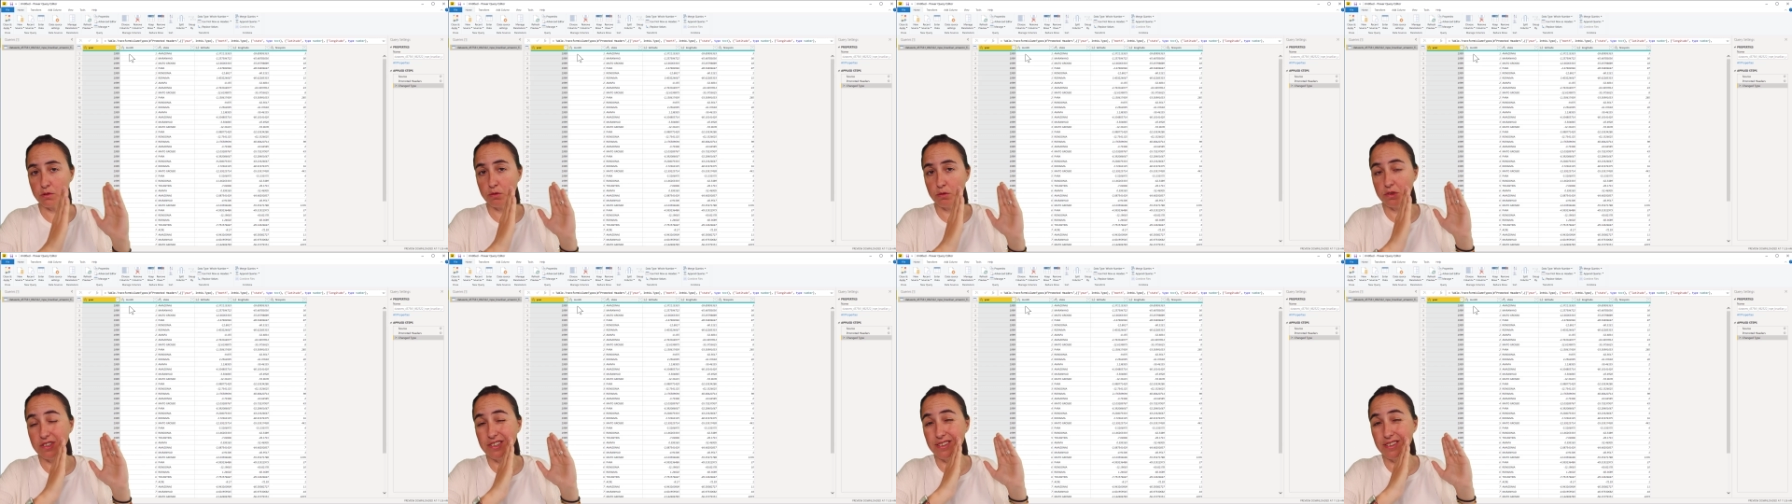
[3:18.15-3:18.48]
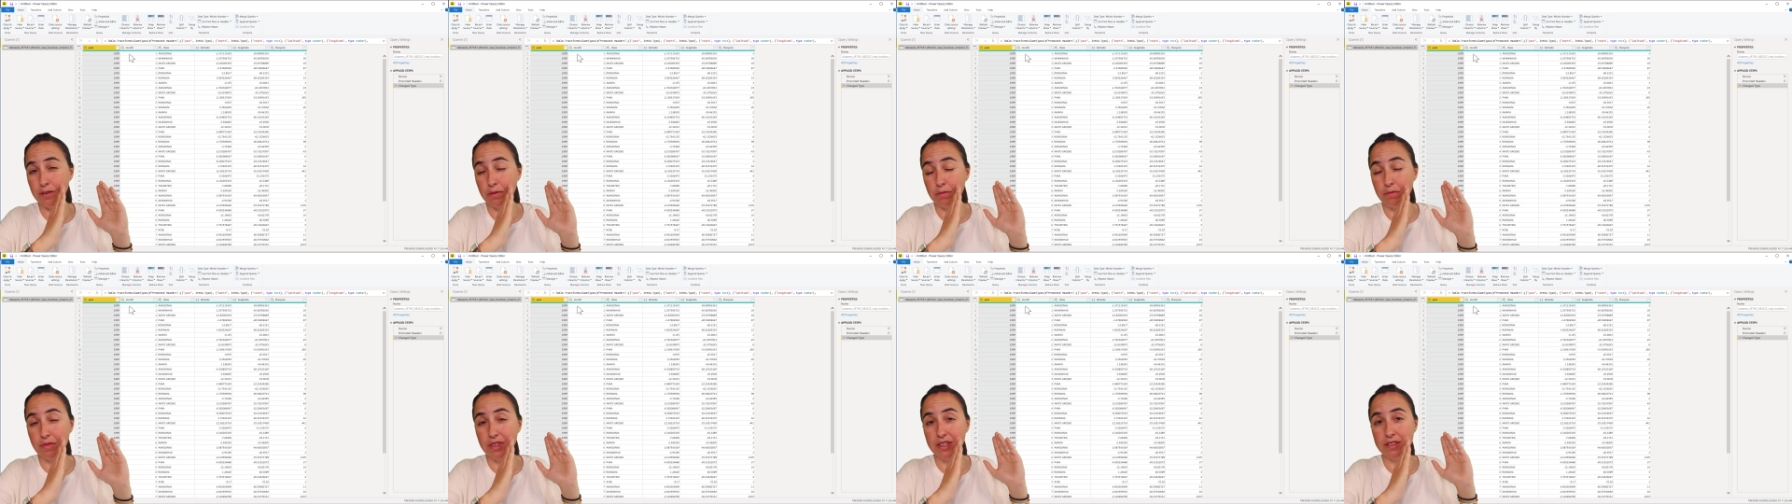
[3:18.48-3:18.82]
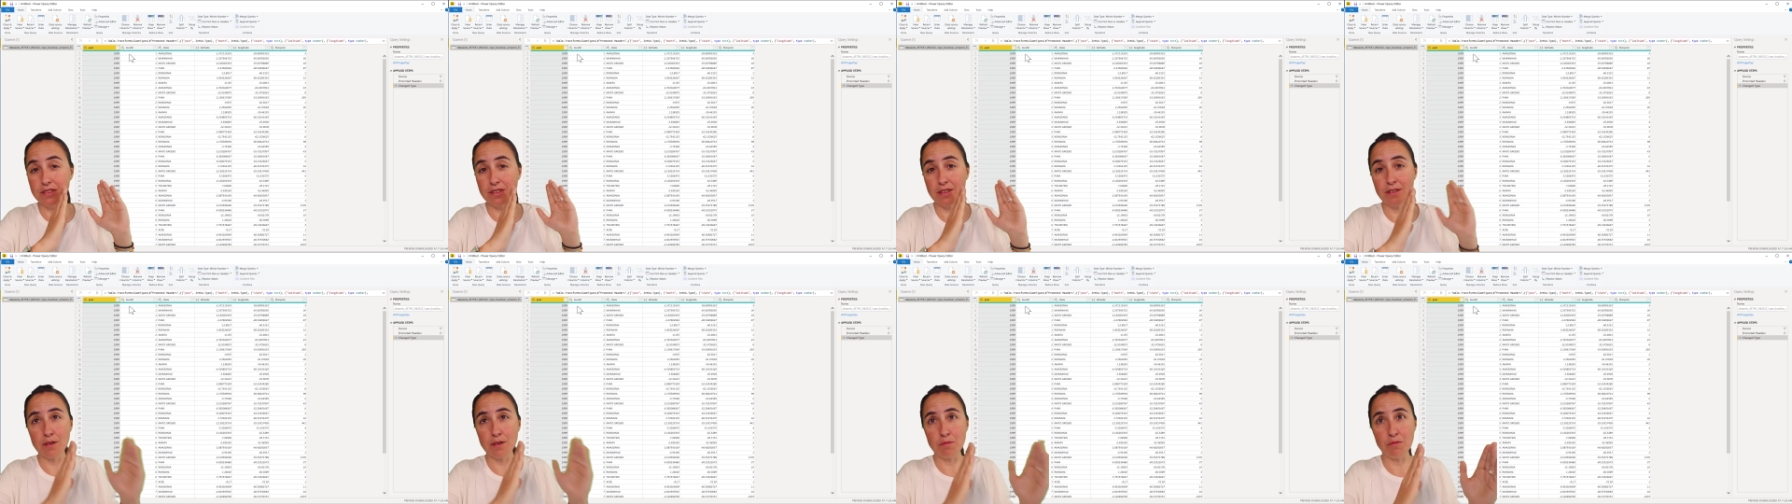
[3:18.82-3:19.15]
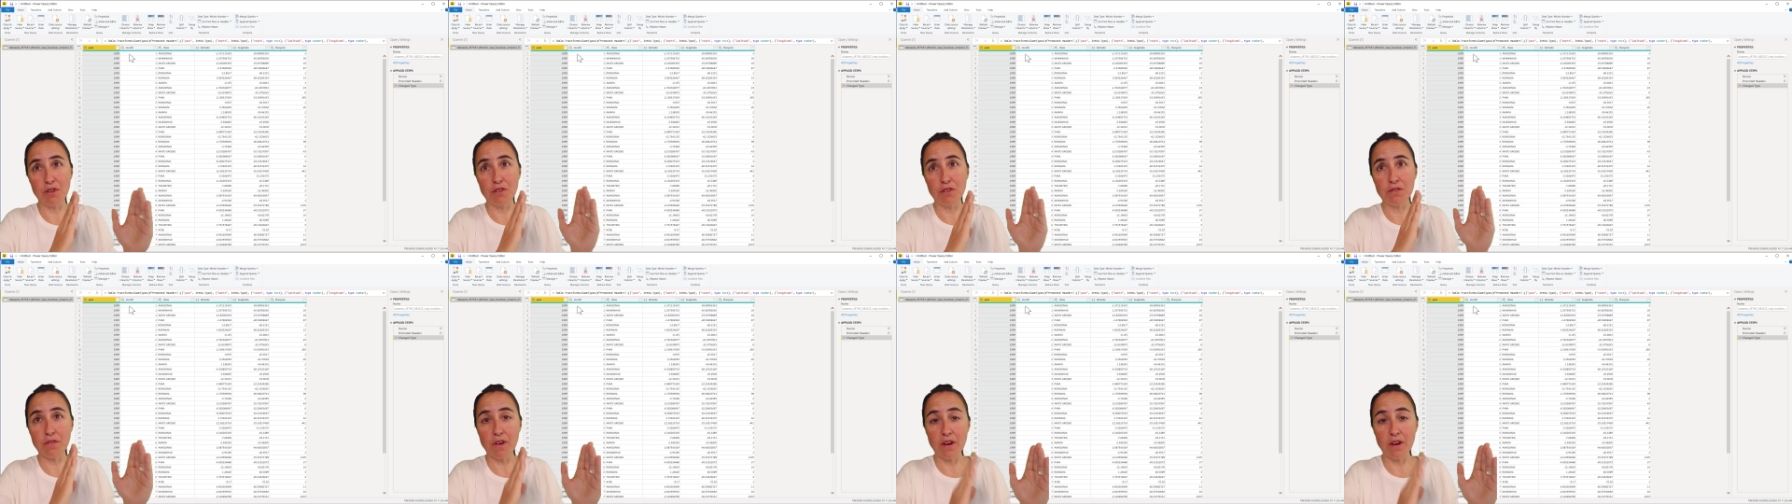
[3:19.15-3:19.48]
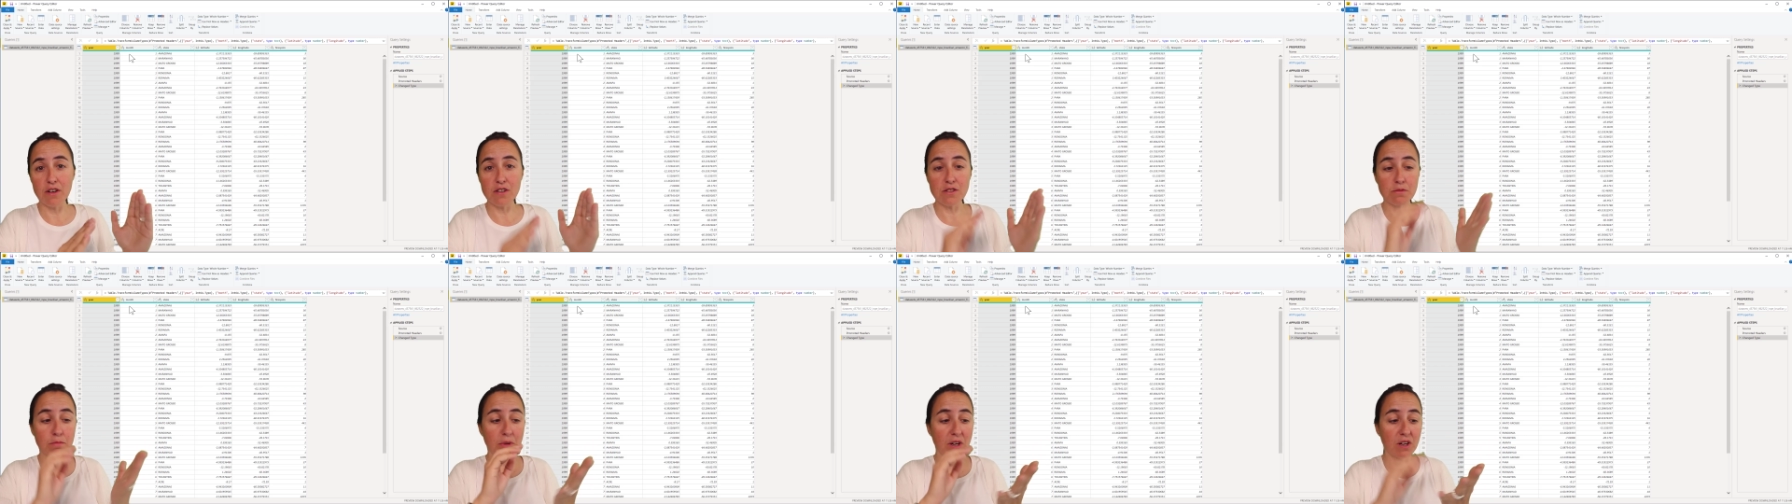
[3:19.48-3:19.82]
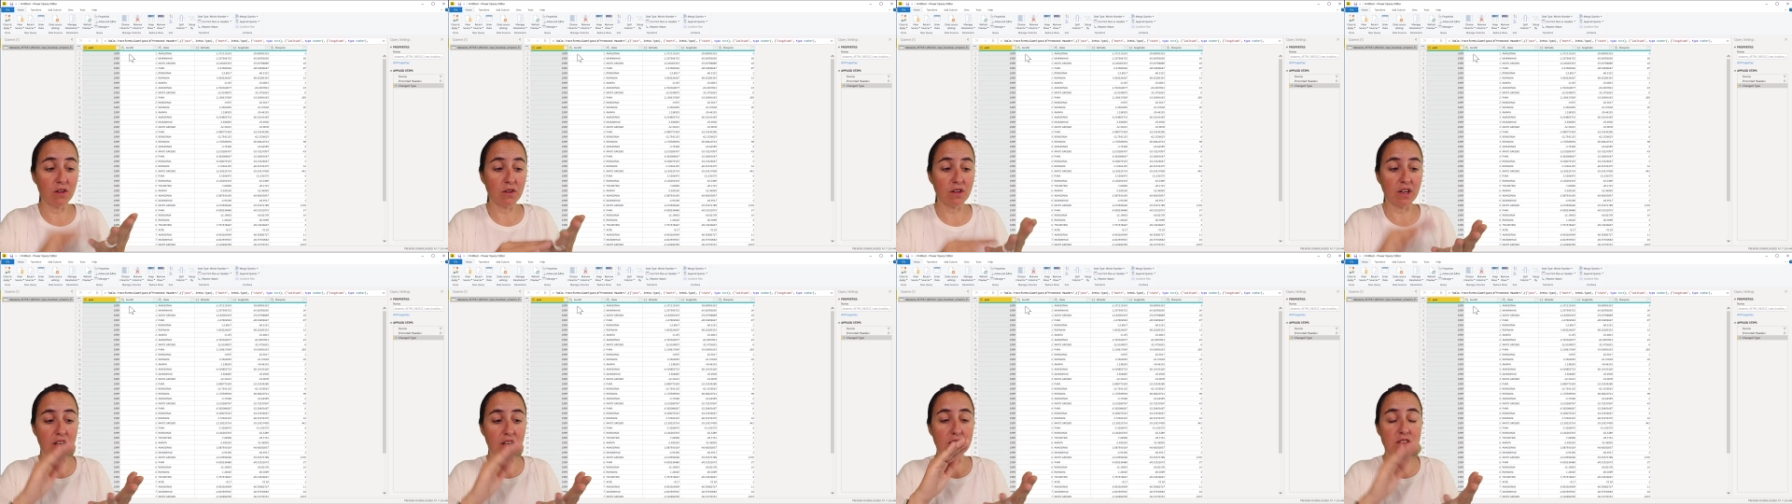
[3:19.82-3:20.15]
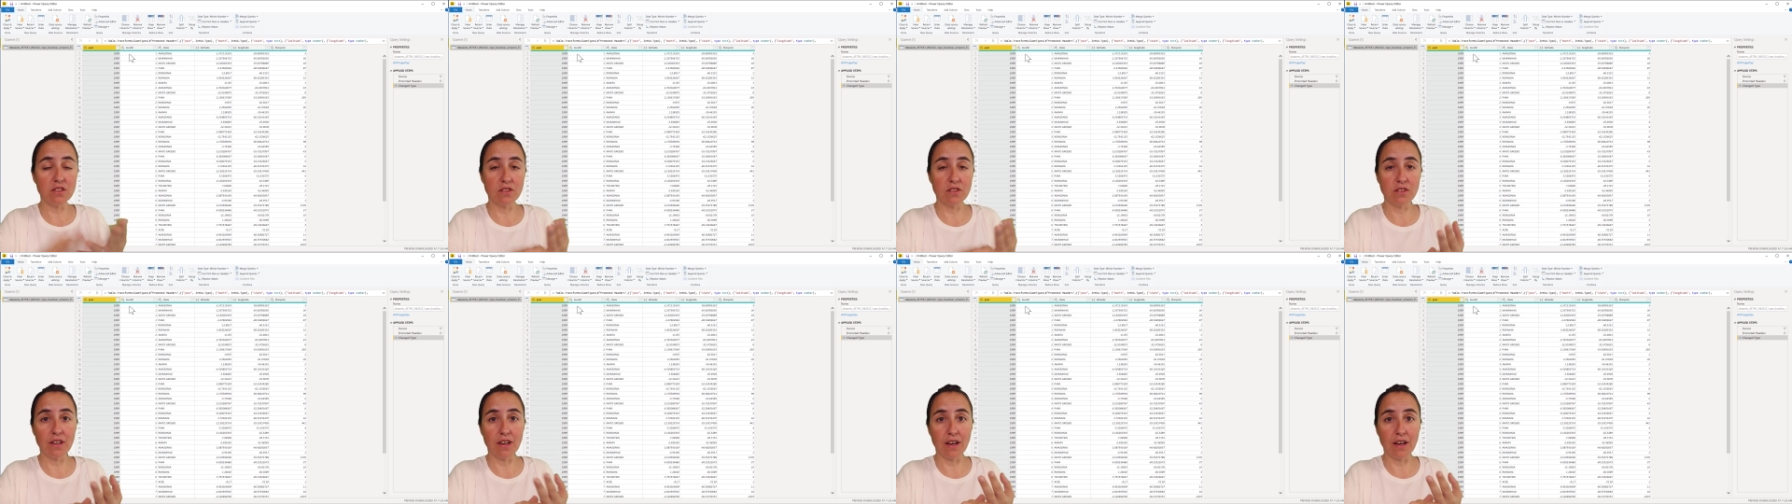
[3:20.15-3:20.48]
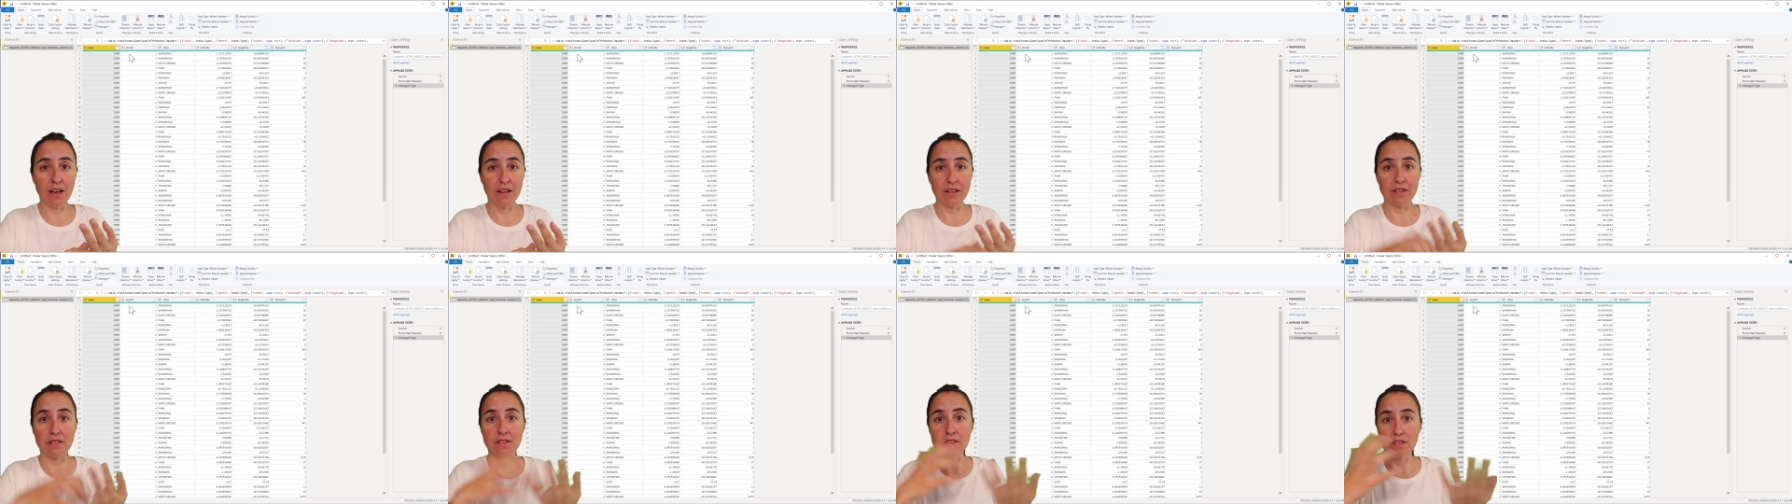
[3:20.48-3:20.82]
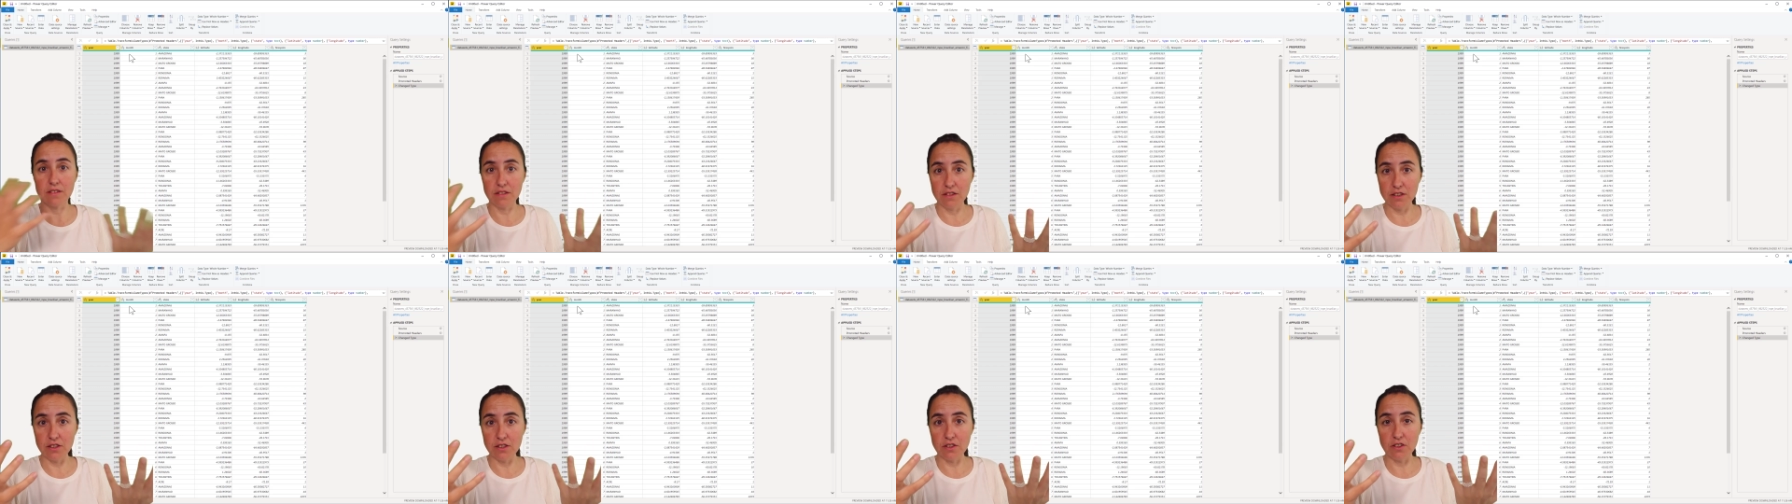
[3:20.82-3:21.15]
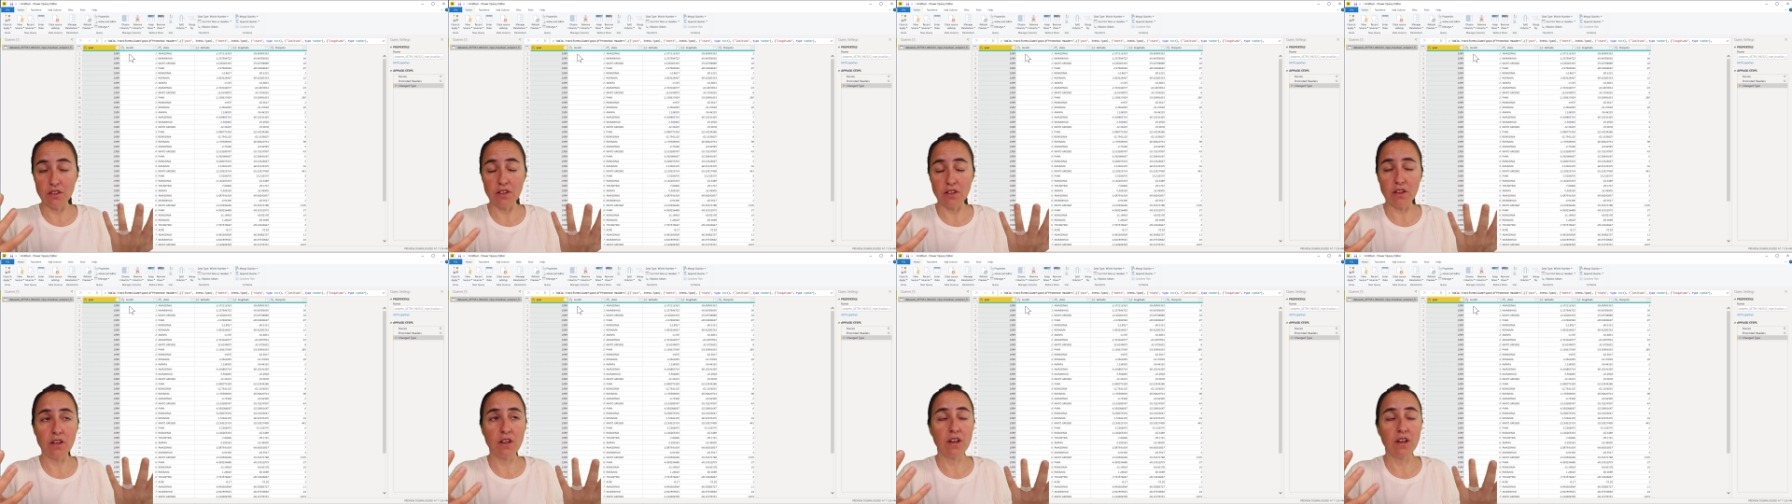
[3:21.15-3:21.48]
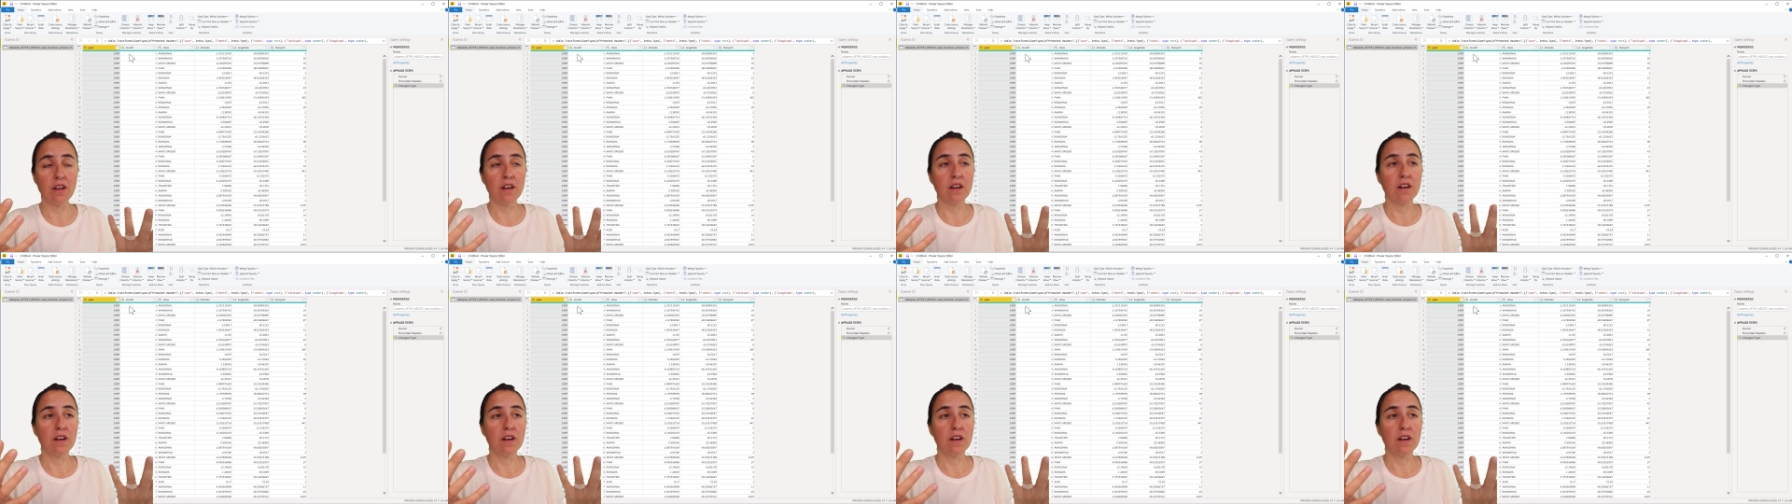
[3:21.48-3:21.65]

which means the number of fires by location and year.